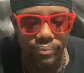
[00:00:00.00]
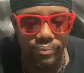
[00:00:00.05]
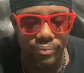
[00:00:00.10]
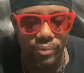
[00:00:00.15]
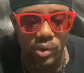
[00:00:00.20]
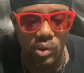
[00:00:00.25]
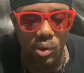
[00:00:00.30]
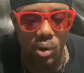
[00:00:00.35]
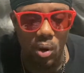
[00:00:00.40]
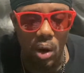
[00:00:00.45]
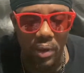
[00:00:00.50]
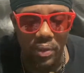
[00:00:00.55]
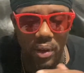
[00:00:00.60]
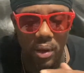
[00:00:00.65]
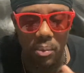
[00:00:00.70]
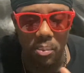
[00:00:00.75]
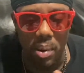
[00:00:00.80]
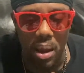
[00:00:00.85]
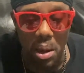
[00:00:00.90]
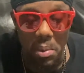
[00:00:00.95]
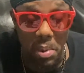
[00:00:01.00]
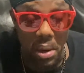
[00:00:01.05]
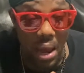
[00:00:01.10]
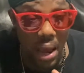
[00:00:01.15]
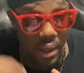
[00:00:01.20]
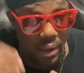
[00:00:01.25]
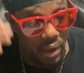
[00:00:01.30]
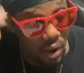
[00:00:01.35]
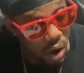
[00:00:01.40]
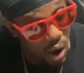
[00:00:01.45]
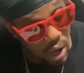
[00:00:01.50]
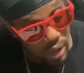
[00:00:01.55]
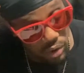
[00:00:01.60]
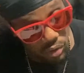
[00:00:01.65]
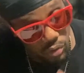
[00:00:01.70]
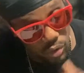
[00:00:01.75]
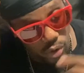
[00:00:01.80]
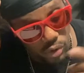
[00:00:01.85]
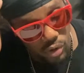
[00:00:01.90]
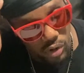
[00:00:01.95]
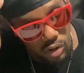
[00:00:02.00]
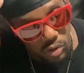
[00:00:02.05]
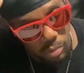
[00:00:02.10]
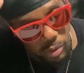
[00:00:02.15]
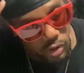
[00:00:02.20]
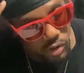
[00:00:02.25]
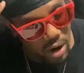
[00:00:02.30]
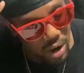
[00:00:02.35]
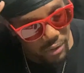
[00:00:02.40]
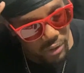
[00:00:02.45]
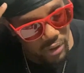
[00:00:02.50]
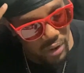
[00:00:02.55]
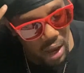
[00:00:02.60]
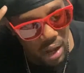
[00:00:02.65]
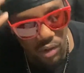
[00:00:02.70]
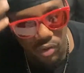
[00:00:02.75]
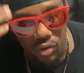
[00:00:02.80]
So I think Baby had the hottest verse on this, but Travis Scott is